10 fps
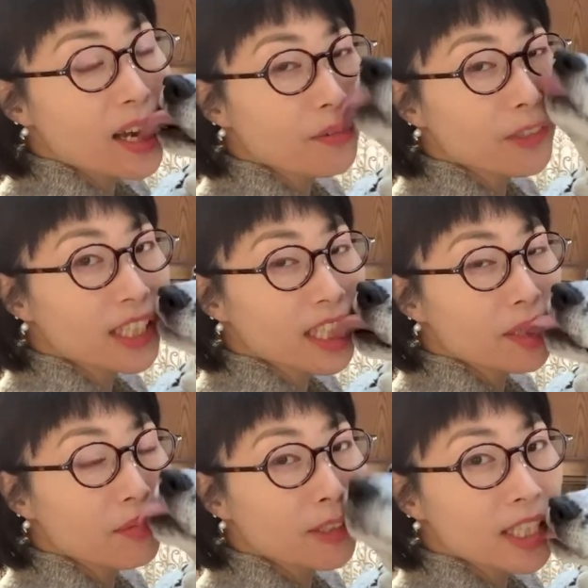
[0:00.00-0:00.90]
I really
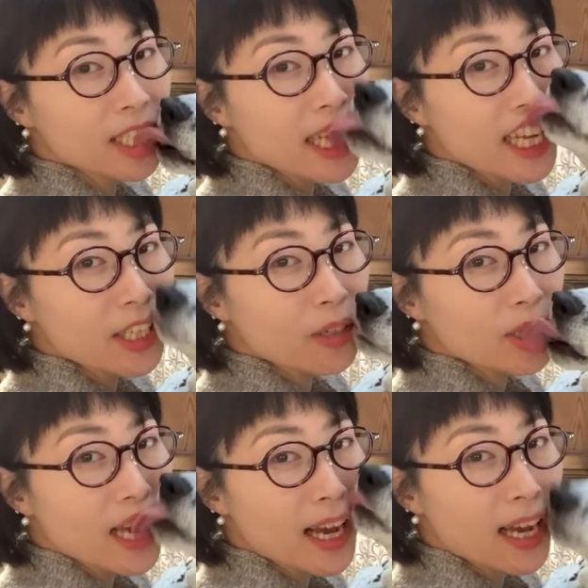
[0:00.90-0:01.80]
appreciate
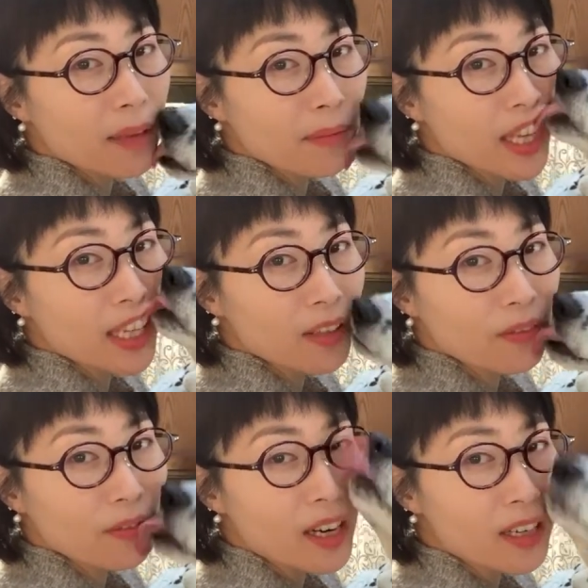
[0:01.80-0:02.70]
your time. Thank
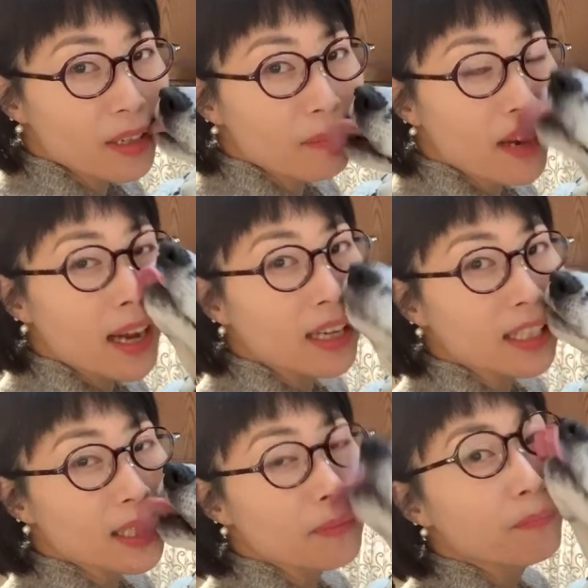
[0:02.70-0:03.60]
you very
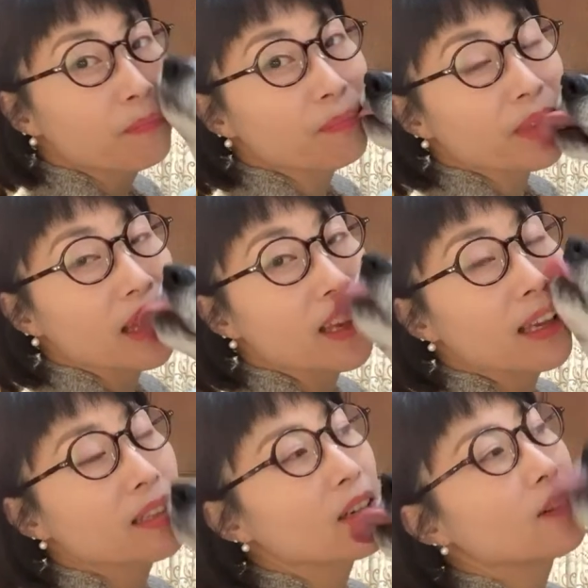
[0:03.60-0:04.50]
much.
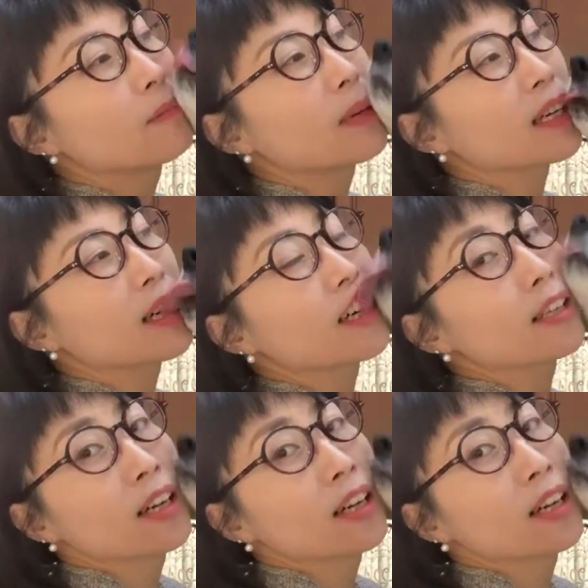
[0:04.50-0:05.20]
And oh my god.